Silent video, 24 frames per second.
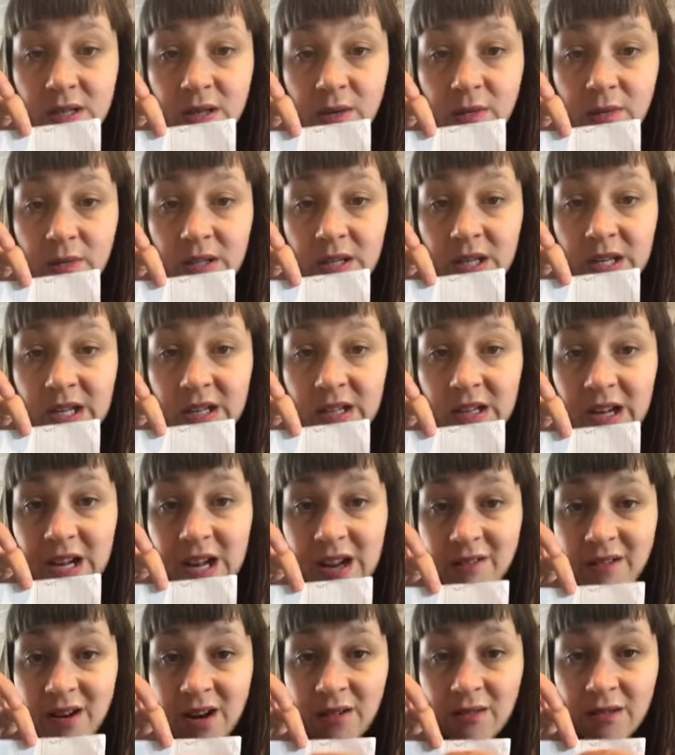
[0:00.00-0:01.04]
with a little
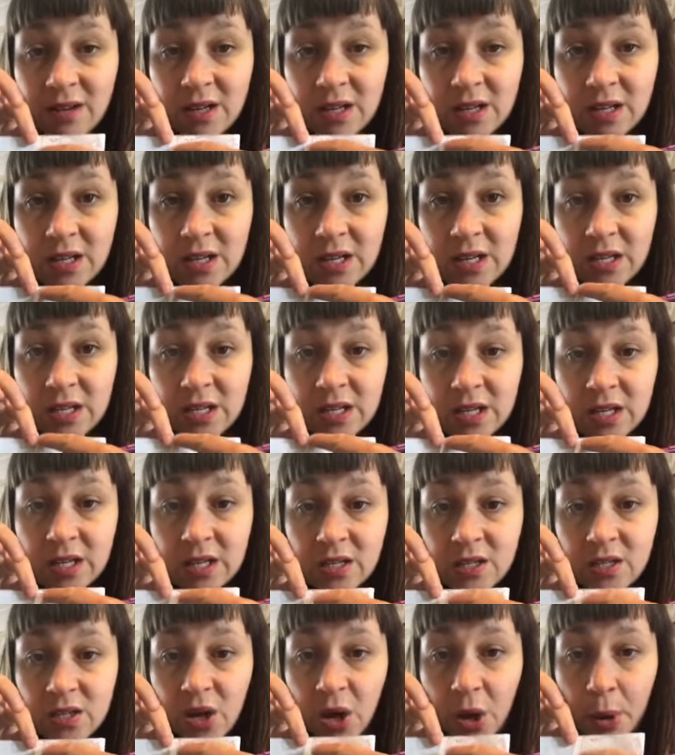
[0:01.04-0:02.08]
arrow at either
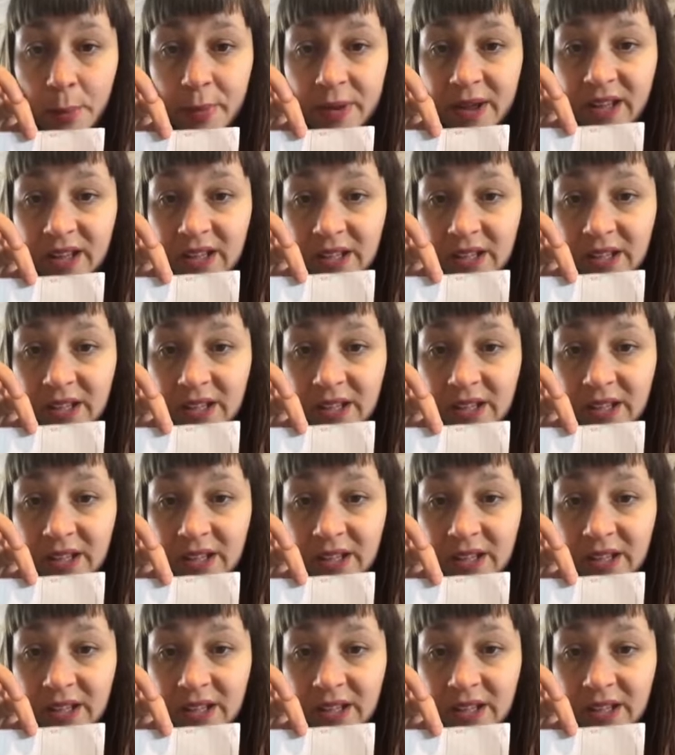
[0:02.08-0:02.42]
top and